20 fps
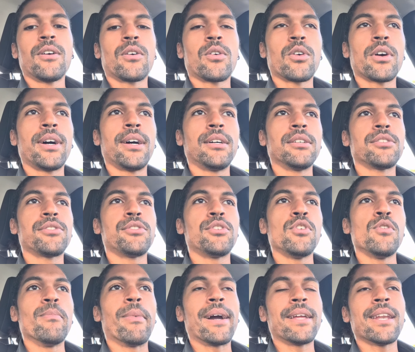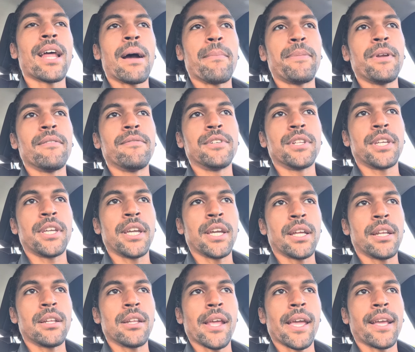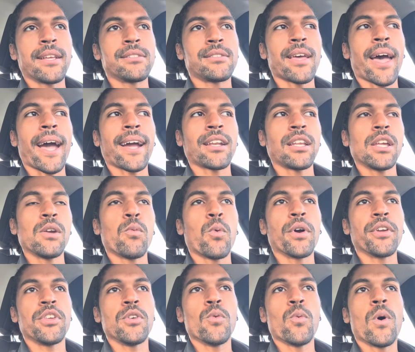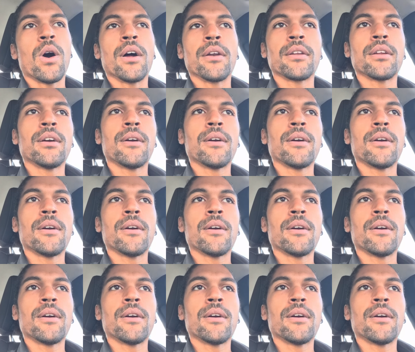or else you might not be able to get exactly what you want.